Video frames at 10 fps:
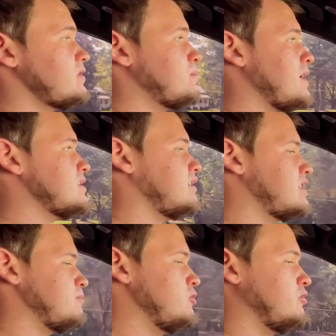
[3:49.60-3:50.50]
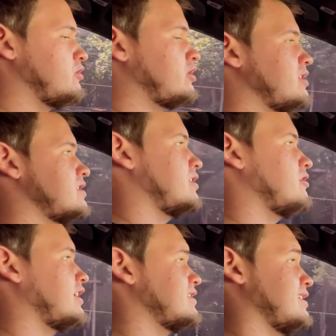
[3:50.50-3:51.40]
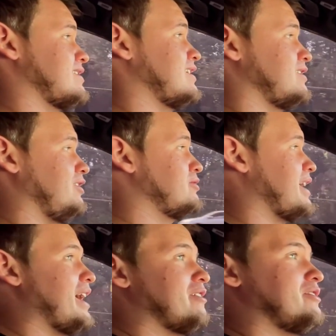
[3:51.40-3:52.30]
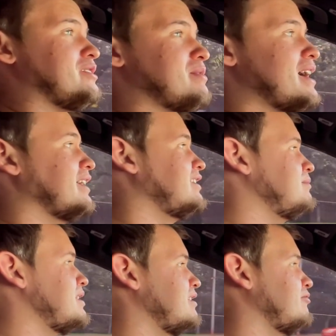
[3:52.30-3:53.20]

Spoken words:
surprisingly smooth, considering it says it has a low tire in the back. I mean, it